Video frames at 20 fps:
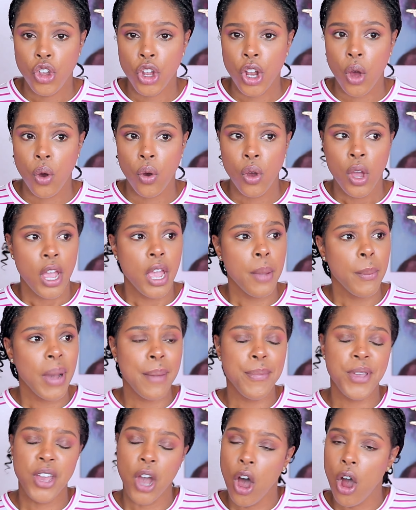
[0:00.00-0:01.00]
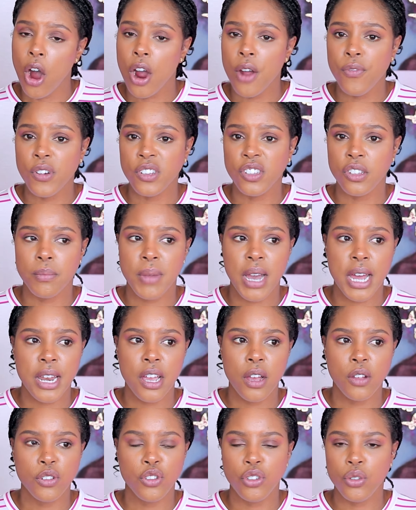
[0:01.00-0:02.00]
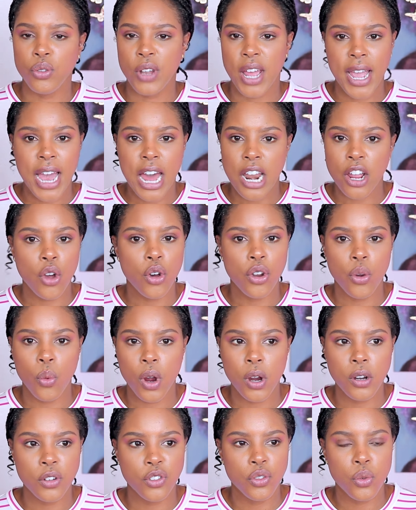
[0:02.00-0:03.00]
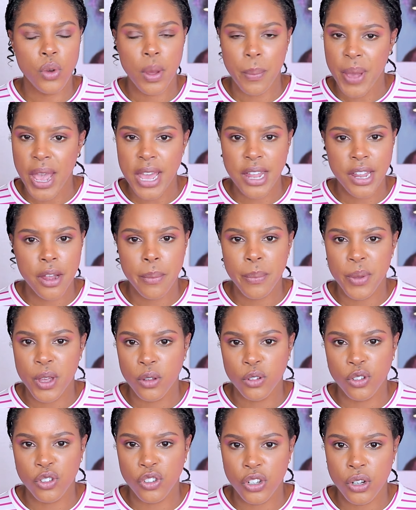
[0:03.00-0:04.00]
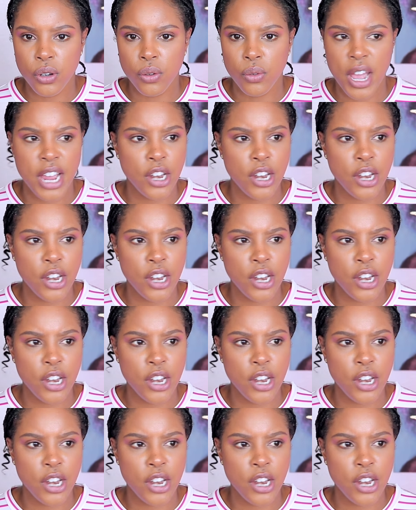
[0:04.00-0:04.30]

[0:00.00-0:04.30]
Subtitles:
You know, it might be hard for somebody else too. They got to go to work too and pay their bills too.